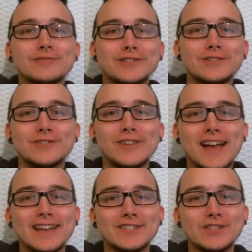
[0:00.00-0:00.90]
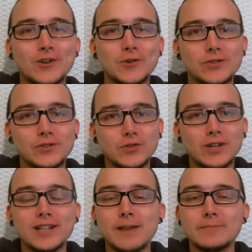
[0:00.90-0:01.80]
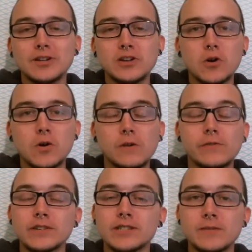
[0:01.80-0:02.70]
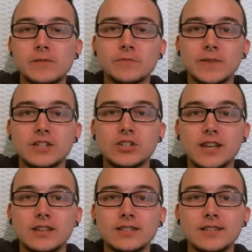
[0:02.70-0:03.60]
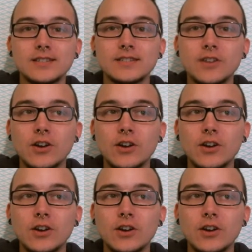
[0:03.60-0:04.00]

So, you guys know the drill. I'm going to go over some of my changes.